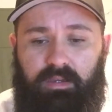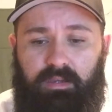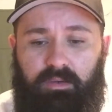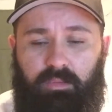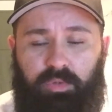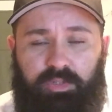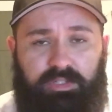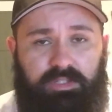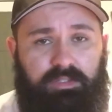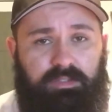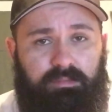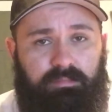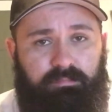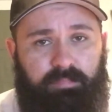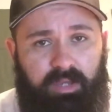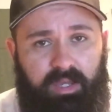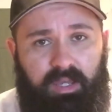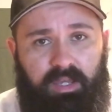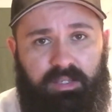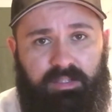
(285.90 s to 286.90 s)
which is
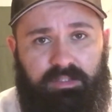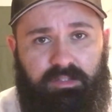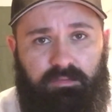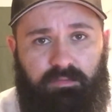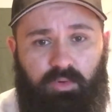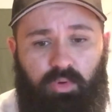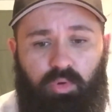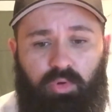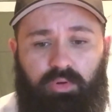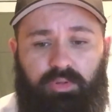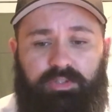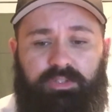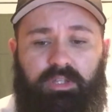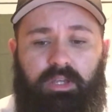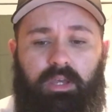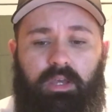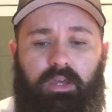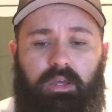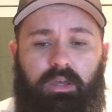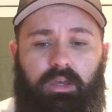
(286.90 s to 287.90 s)
passed, of course,
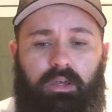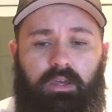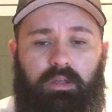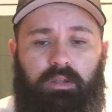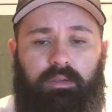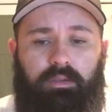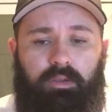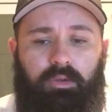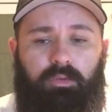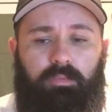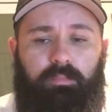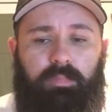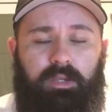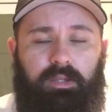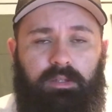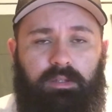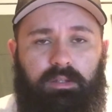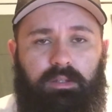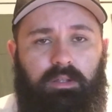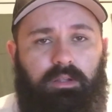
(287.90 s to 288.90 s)
knew
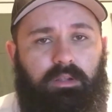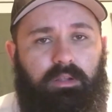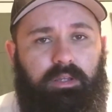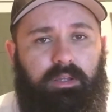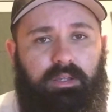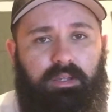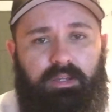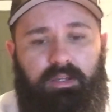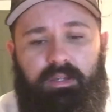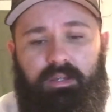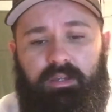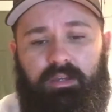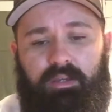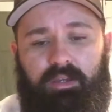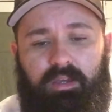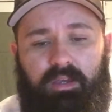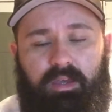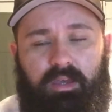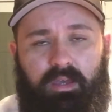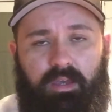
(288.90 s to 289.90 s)
Ben Lilly.
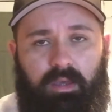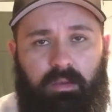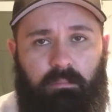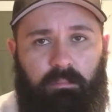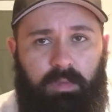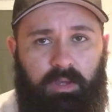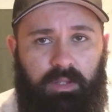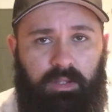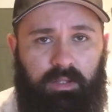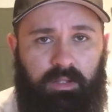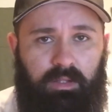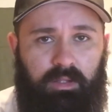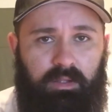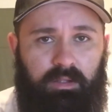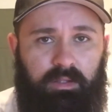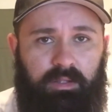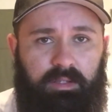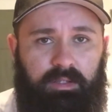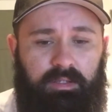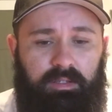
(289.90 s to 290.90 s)
And Ben
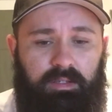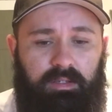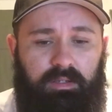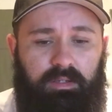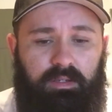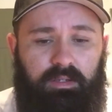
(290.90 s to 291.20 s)
Lilly